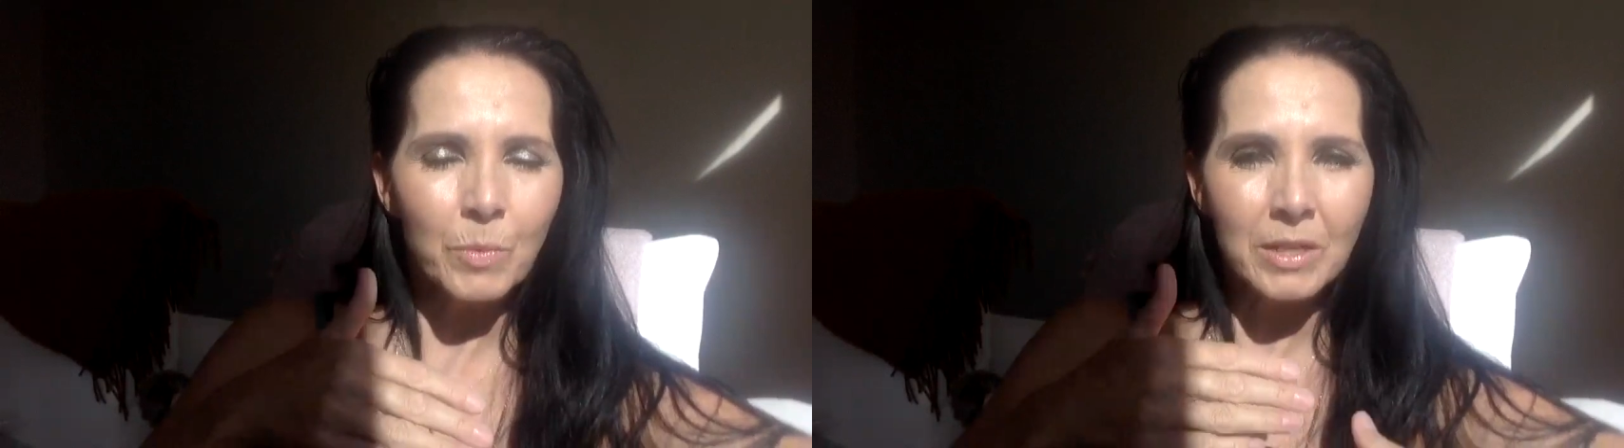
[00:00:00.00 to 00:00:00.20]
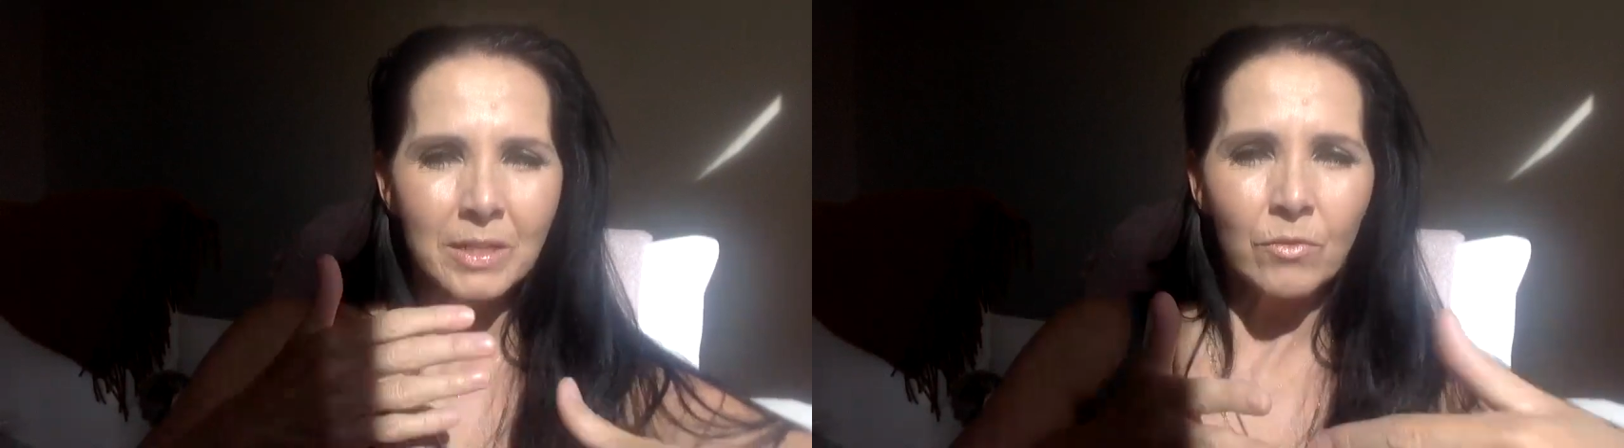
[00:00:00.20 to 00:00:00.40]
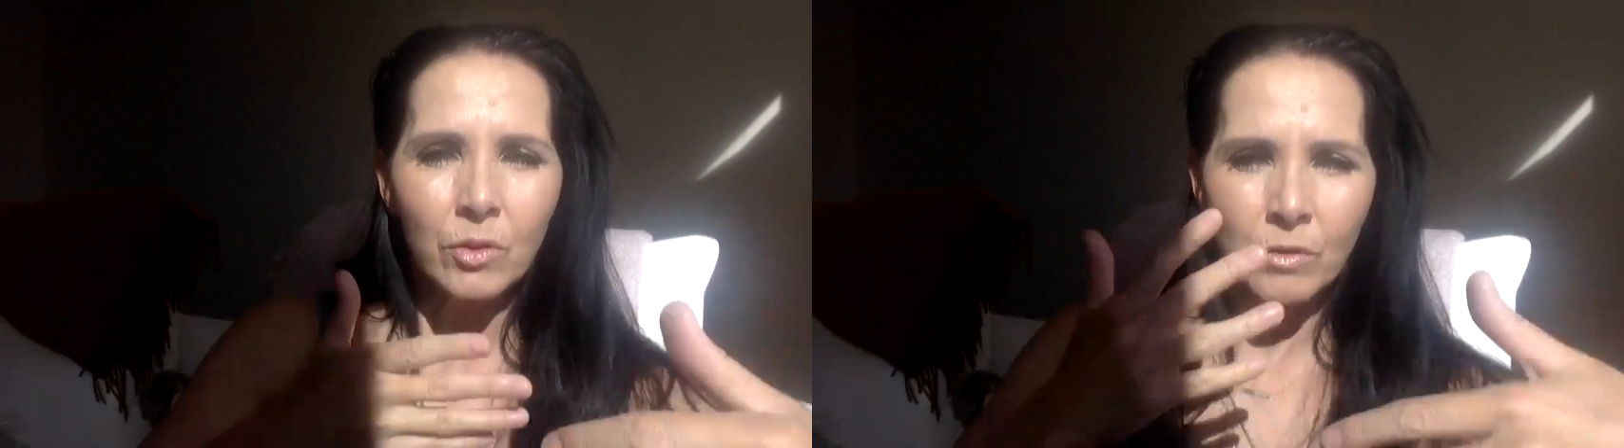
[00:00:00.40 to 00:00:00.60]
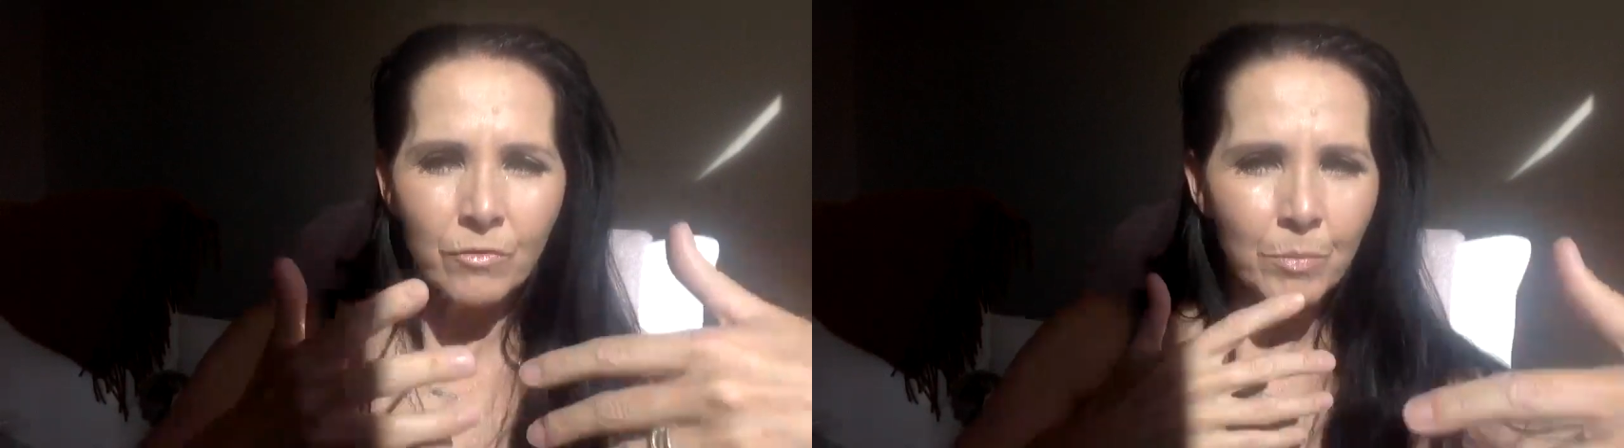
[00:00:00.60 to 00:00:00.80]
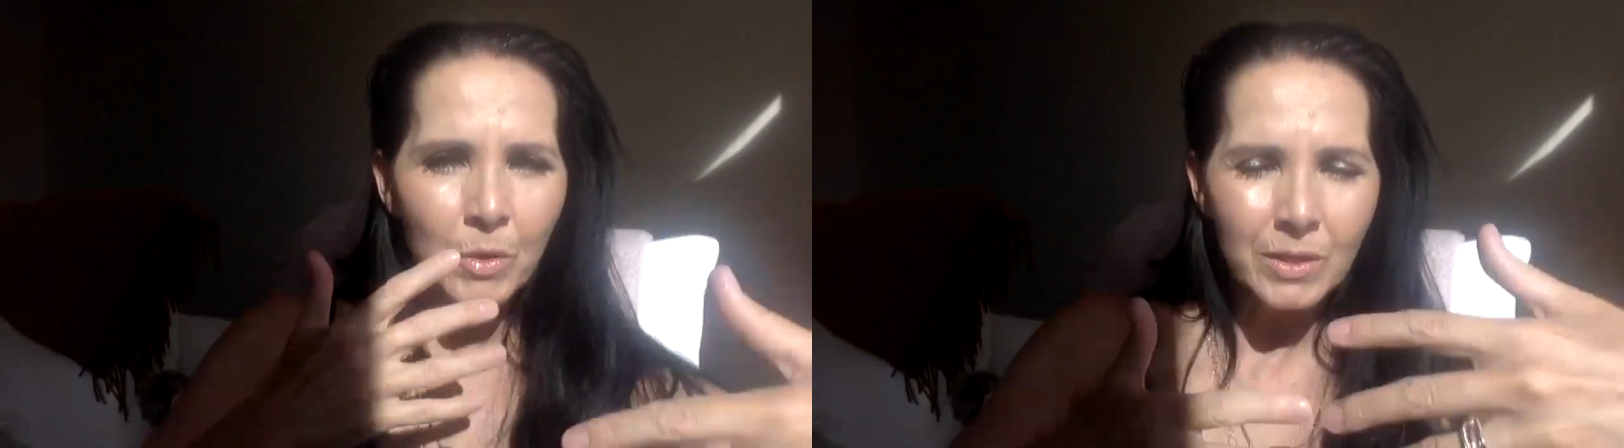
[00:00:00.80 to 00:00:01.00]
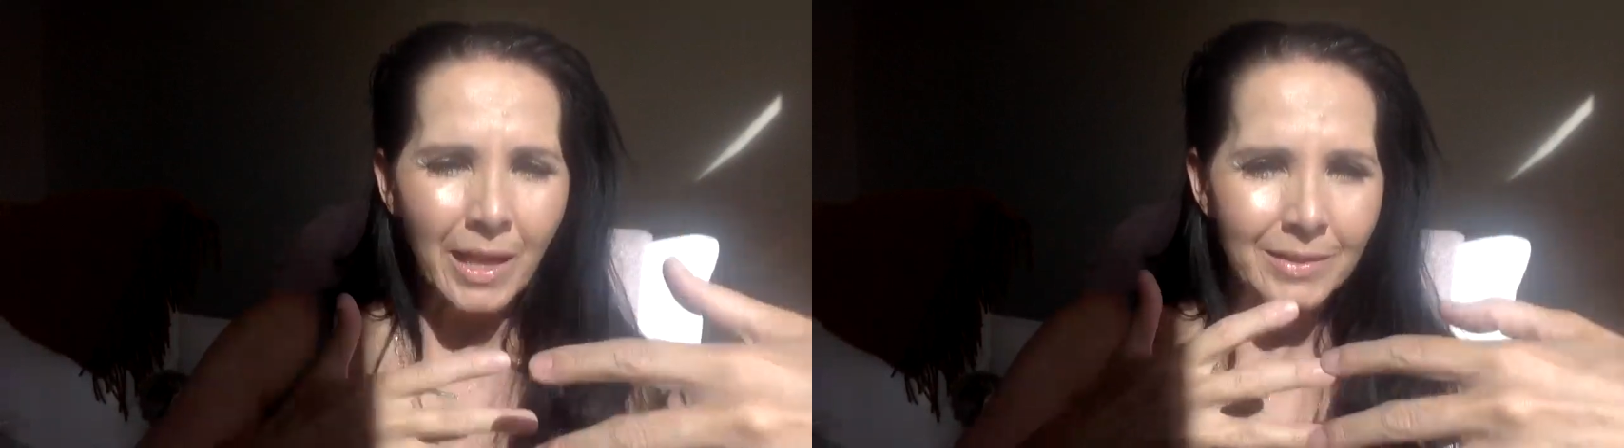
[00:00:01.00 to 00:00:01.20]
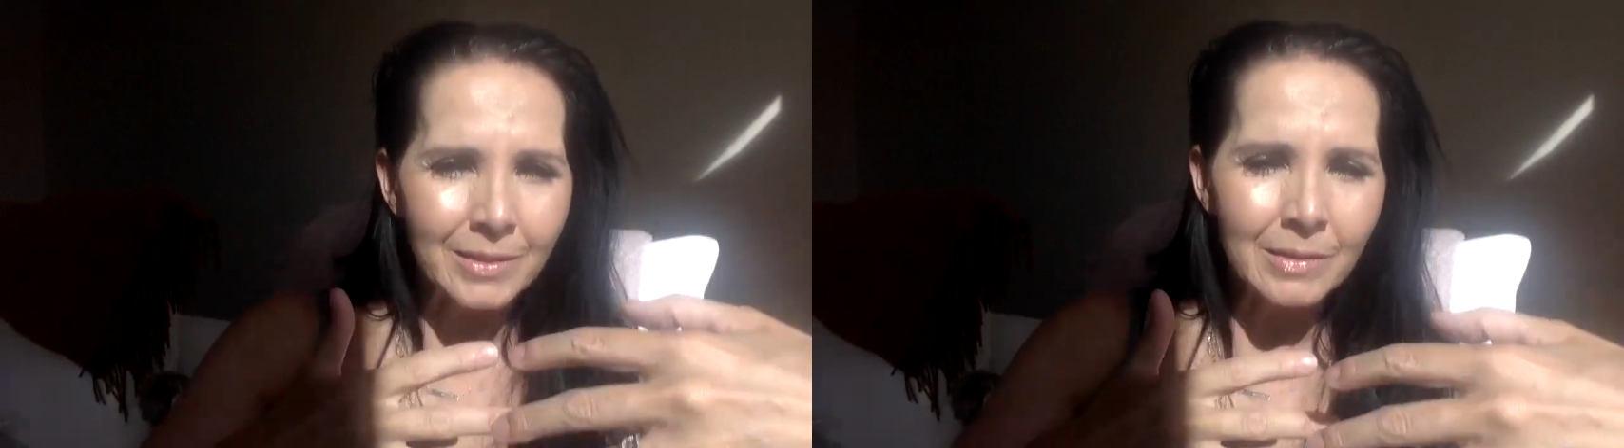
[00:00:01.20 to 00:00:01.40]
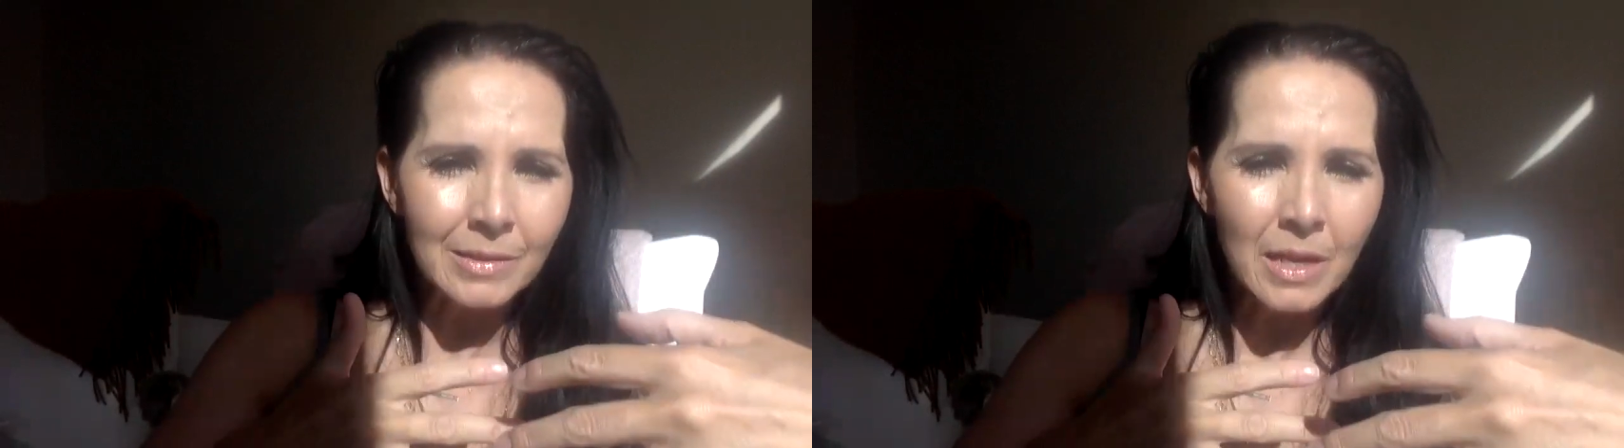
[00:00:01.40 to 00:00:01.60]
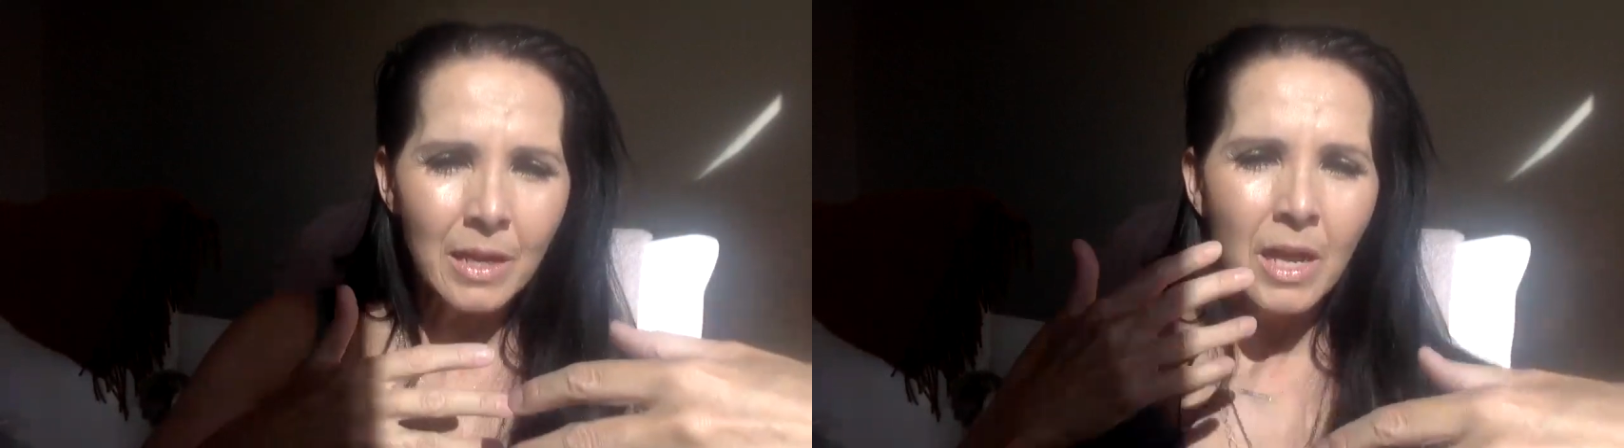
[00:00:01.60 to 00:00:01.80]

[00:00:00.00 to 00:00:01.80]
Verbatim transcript: because I've learned from those lessons.